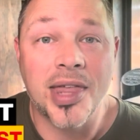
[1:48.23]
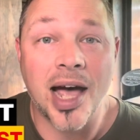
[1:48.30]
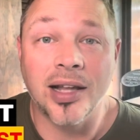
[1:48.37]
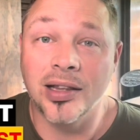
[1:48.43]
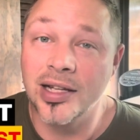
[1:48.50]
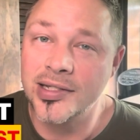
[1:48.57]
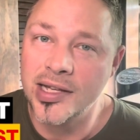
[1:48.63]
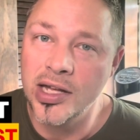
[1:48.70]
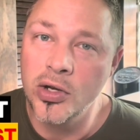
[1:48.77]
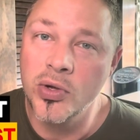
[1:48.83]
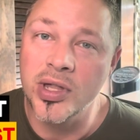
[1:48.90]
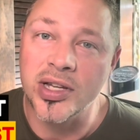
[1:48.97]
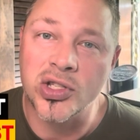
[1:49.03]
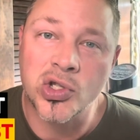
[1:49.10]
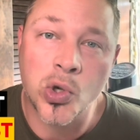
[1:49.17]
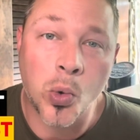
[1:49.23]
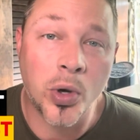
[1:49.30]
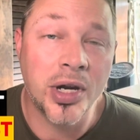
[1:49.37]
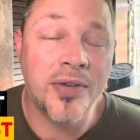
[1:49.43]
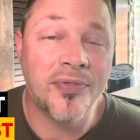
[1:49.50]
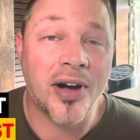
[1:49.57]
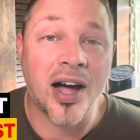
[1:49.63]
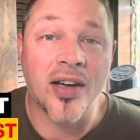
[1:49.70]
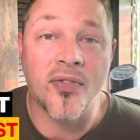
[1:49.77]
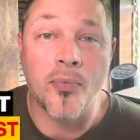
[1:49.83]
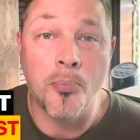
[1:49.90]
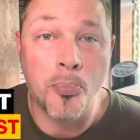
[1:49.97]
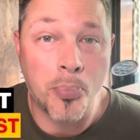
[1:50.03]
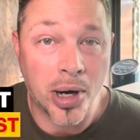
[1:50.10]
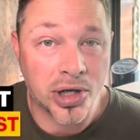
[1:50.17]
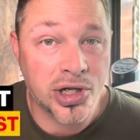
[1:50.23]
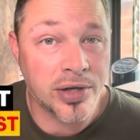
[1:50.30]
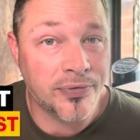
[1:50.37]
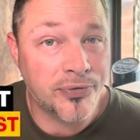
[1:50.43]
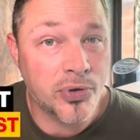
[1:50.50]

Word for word: that, let's get you this 25 budget